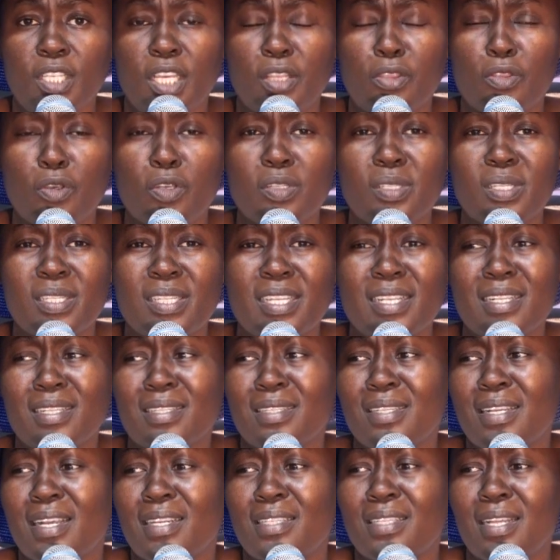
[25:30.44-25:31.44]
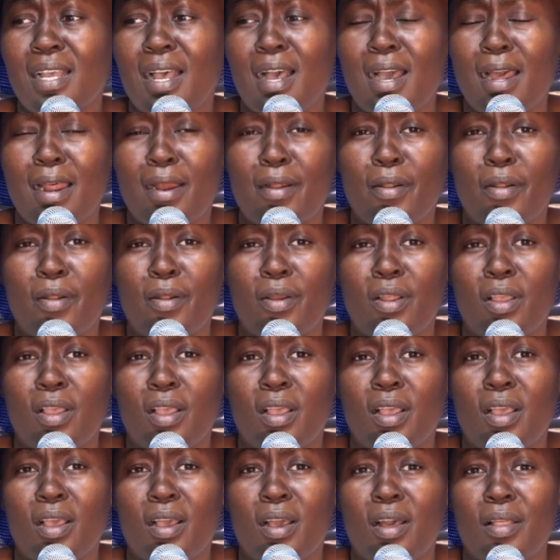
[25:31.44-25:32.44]
Those things that are
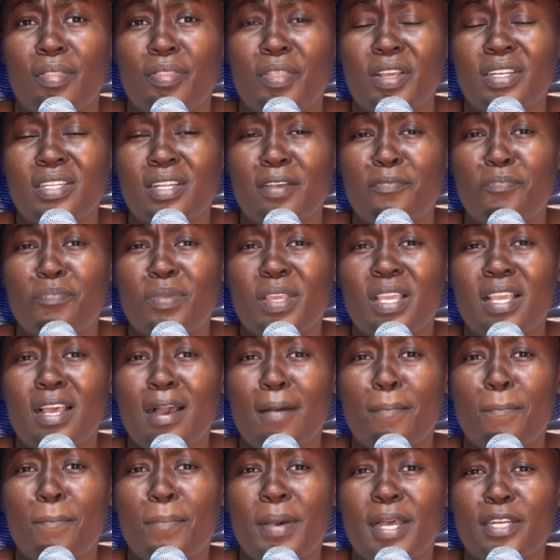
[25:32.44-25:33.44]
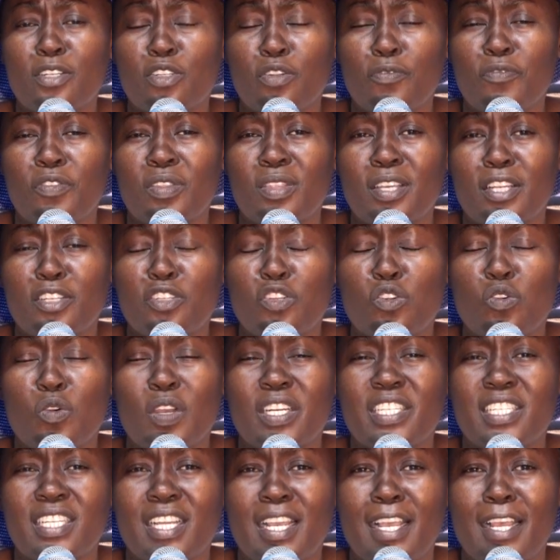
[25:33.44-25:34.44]
that have become part of you, that
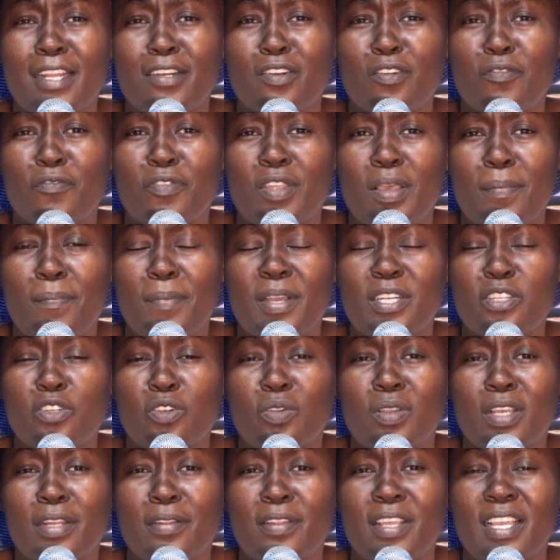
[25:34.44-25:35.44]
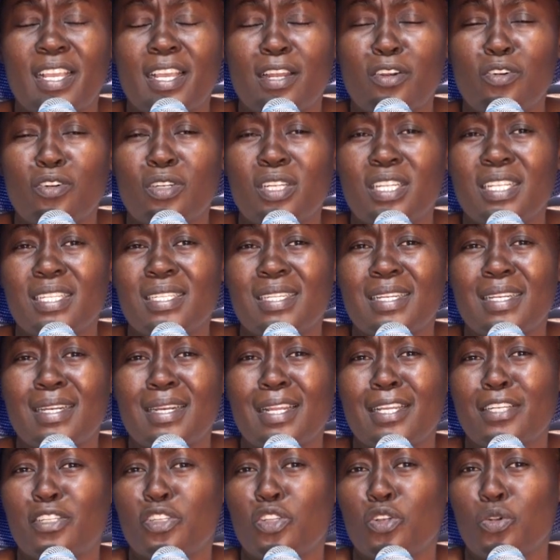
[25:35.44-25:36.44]
you are tired of them, but they cannot easily
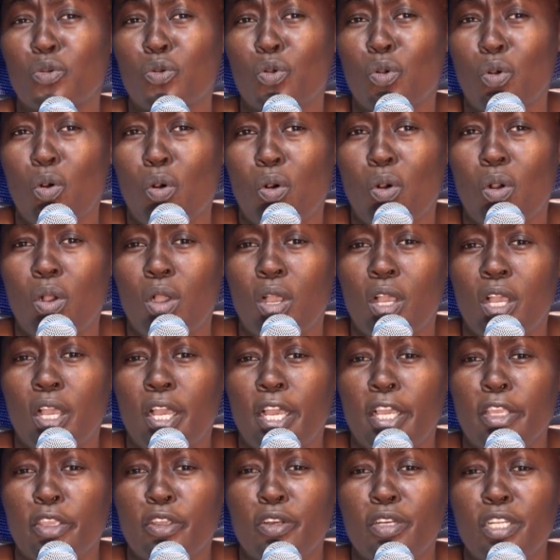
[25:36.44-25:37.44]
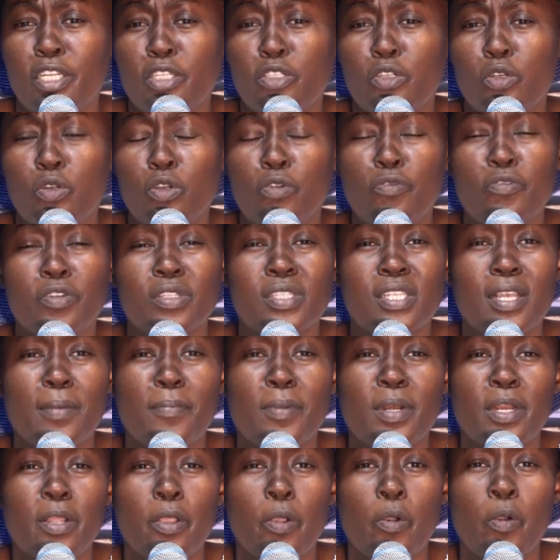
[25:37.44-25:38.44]
let you go. You need to look for
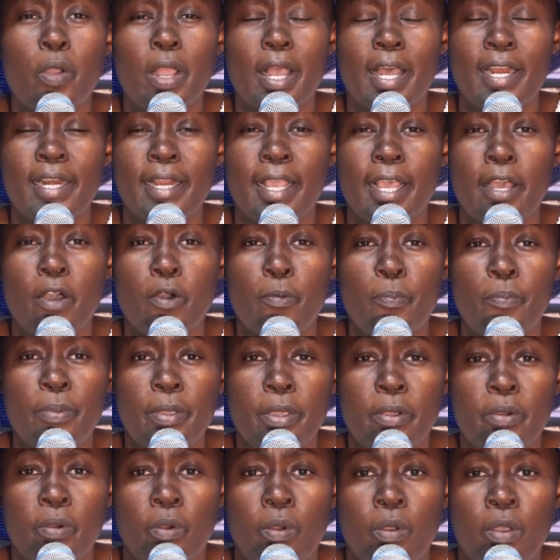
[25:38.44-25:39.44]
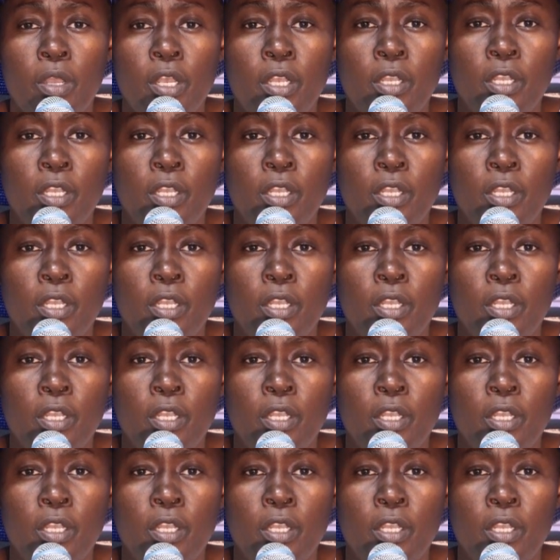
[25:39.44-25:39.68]
somebody who can help you.